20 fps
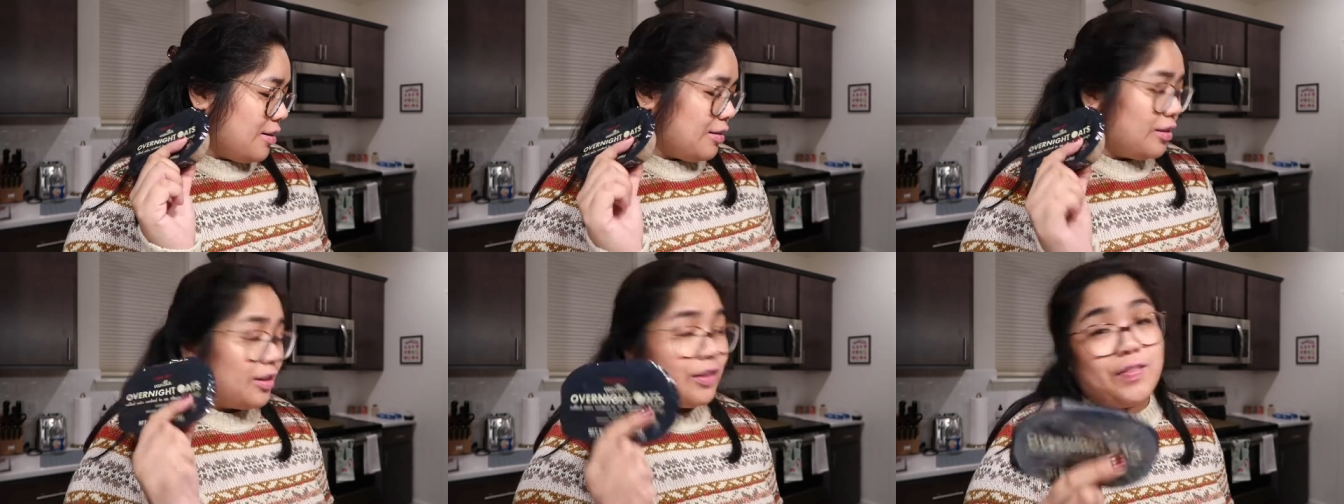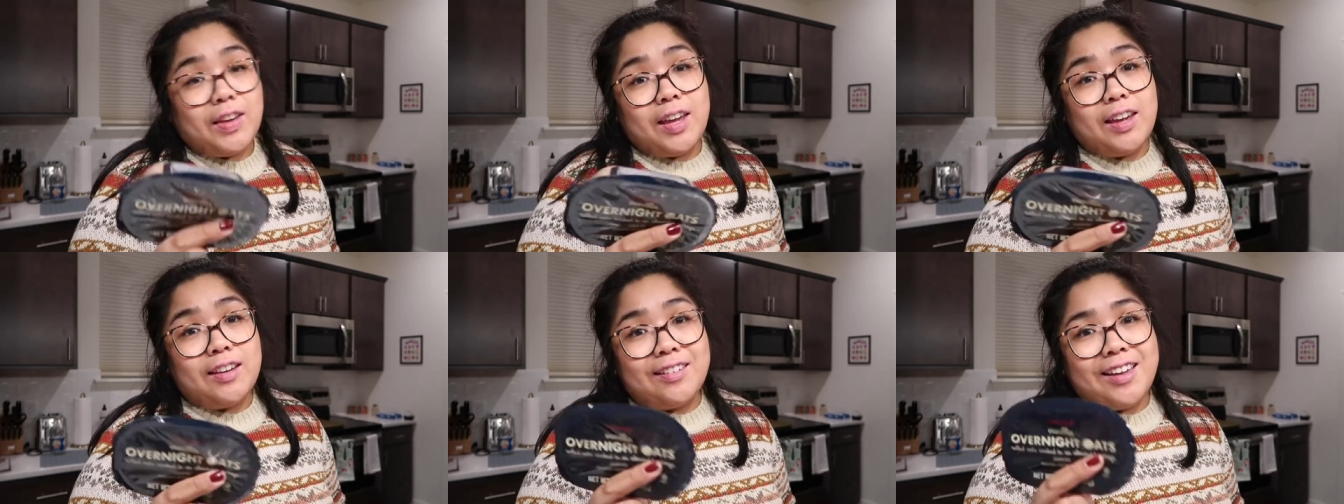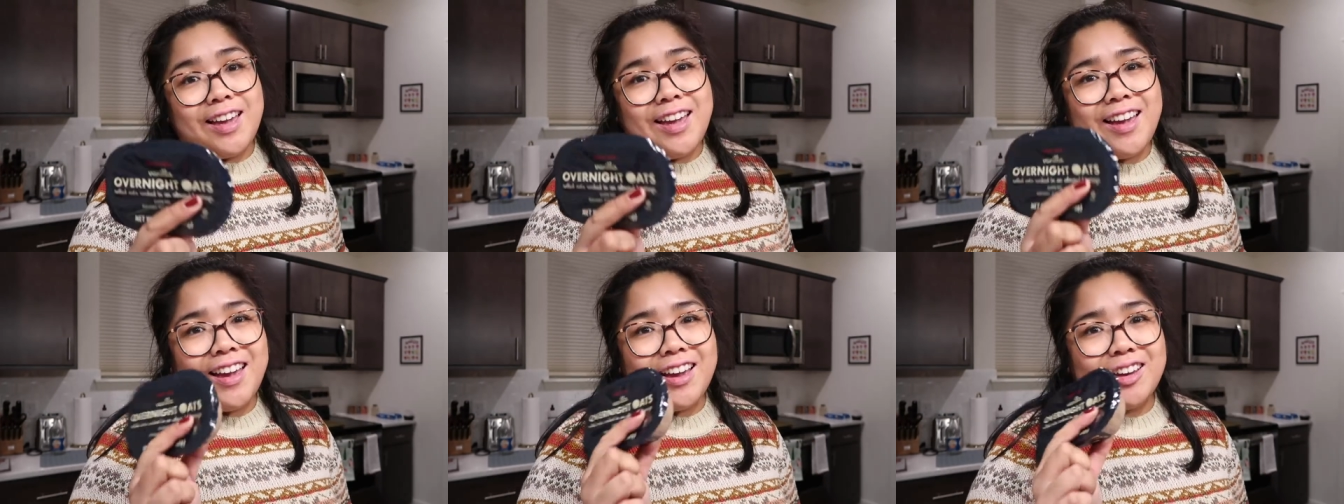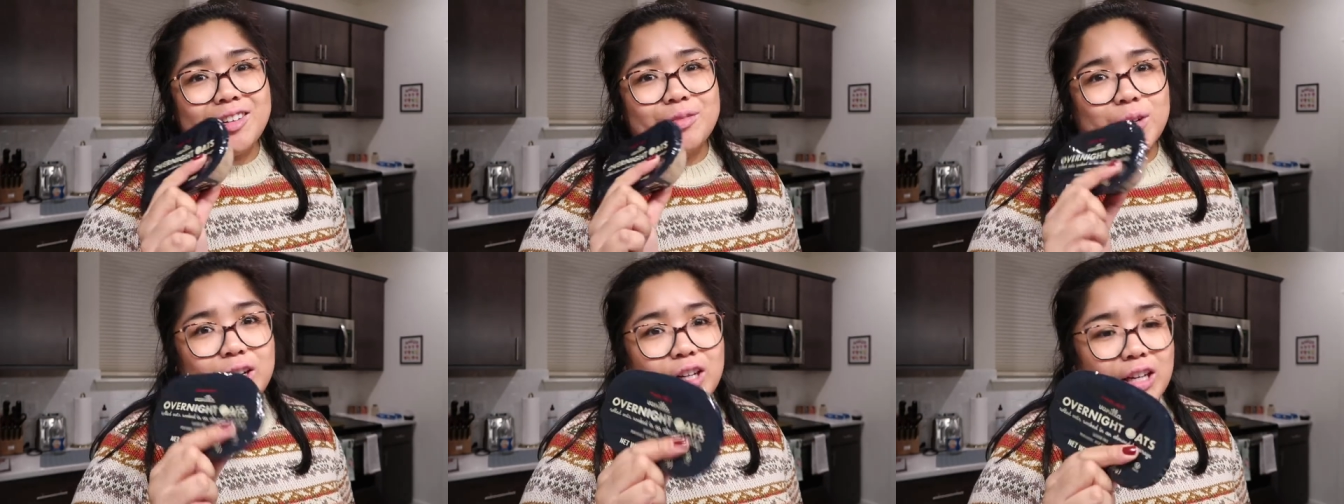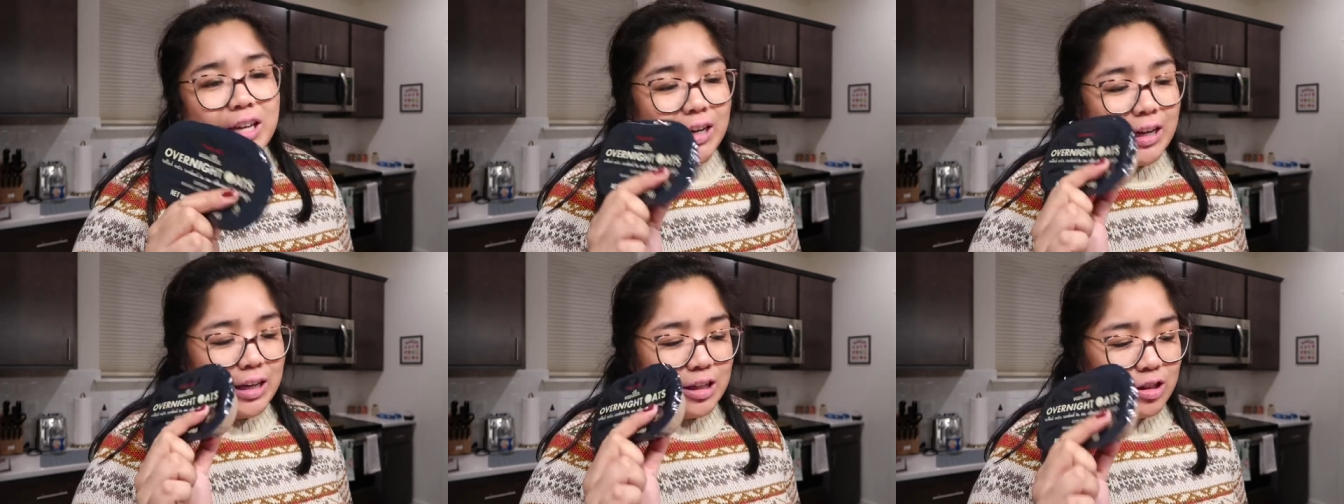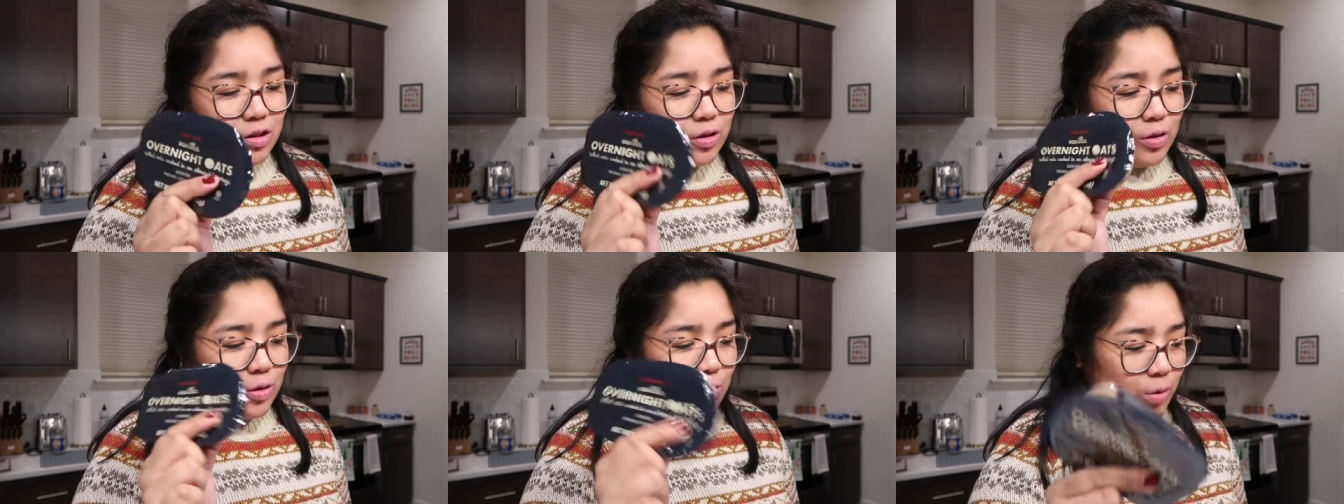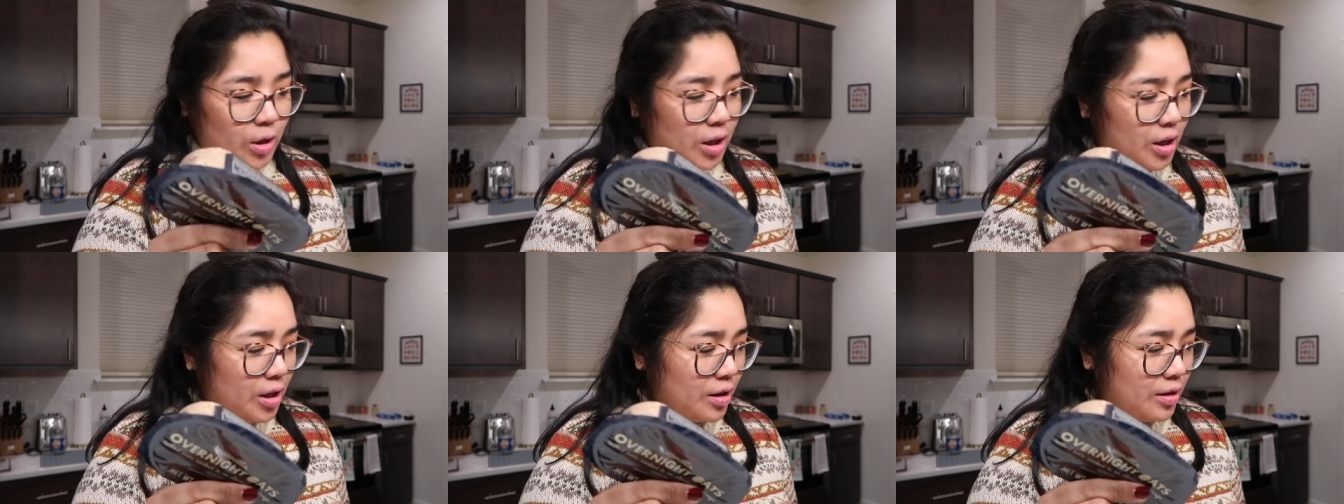living and working in New
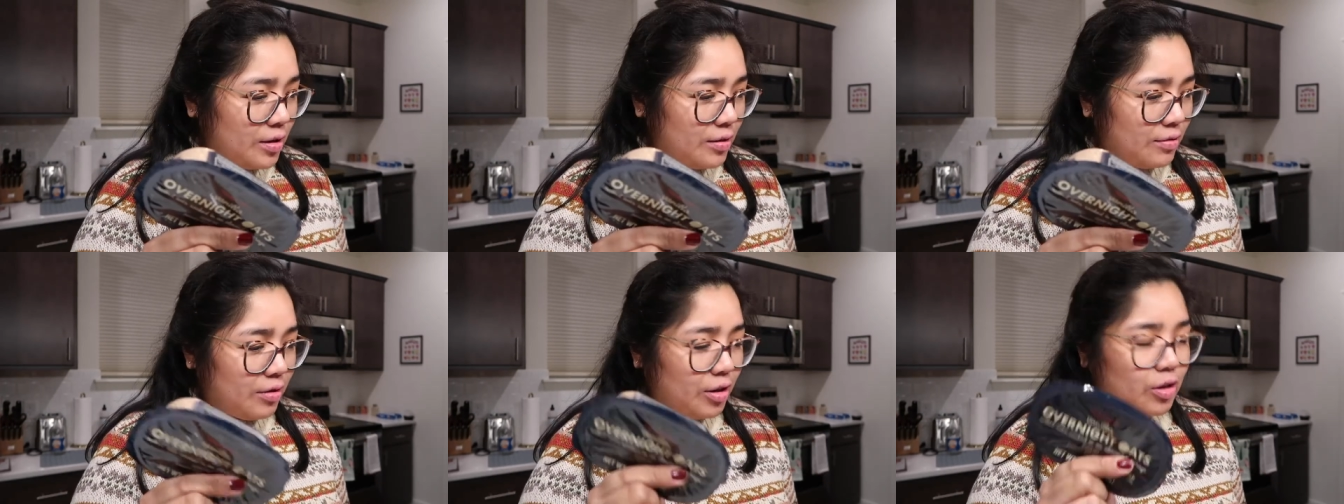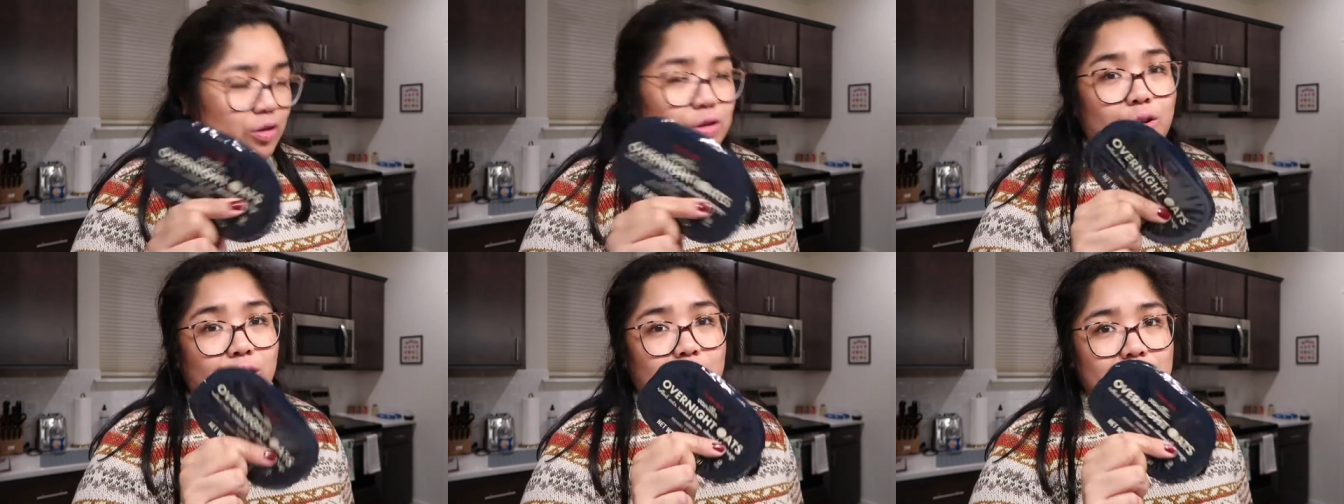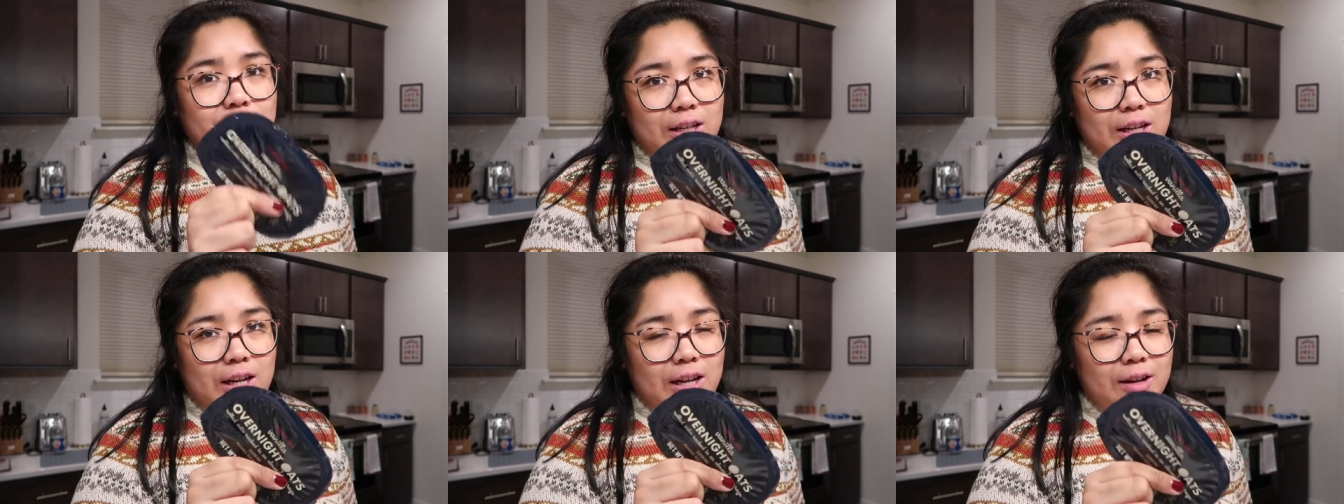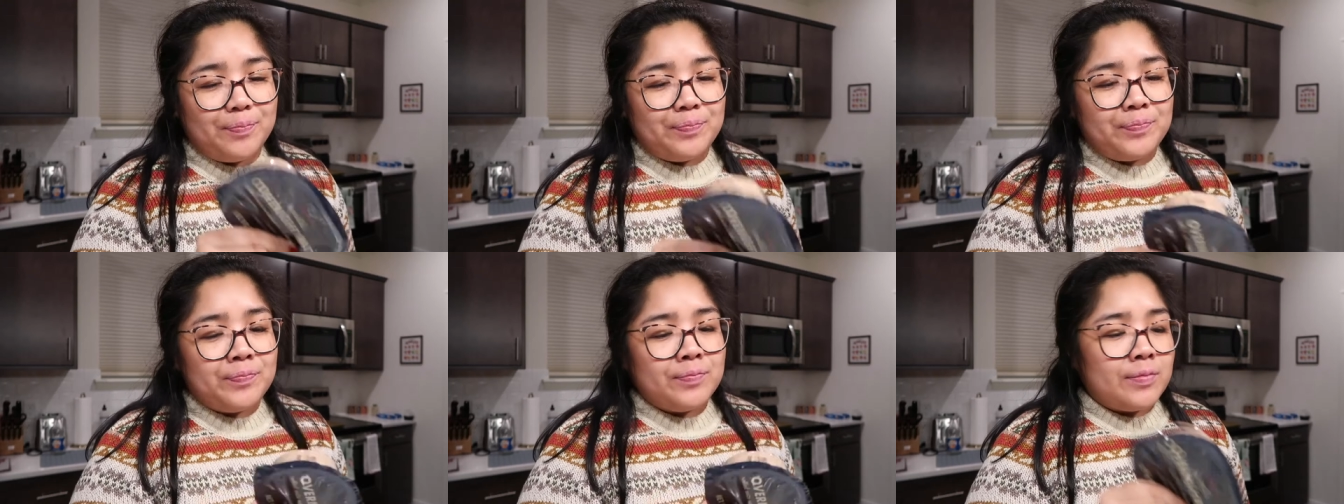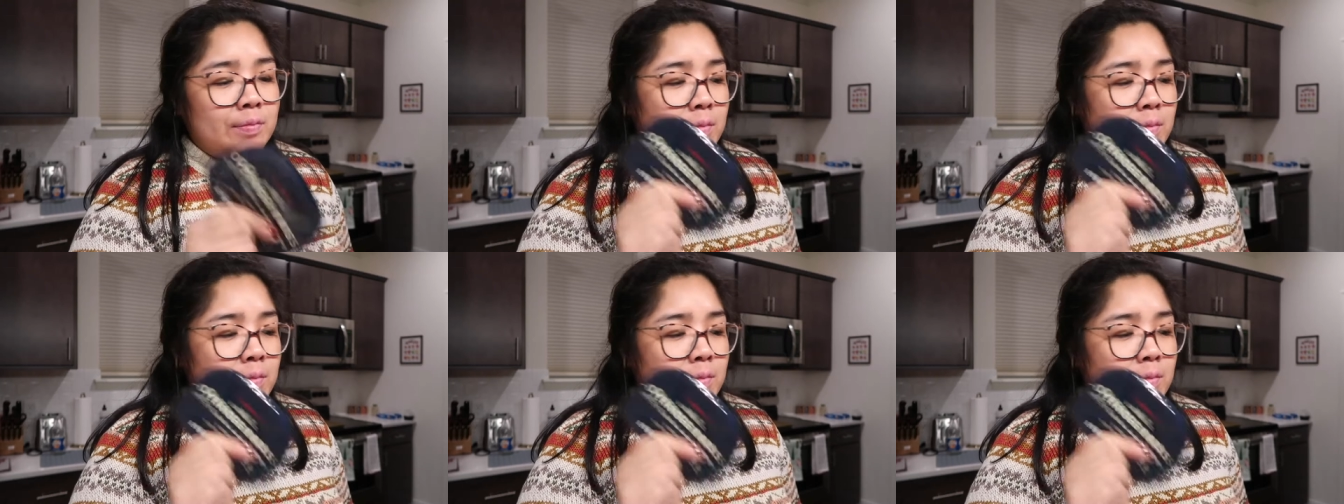York, like New York City.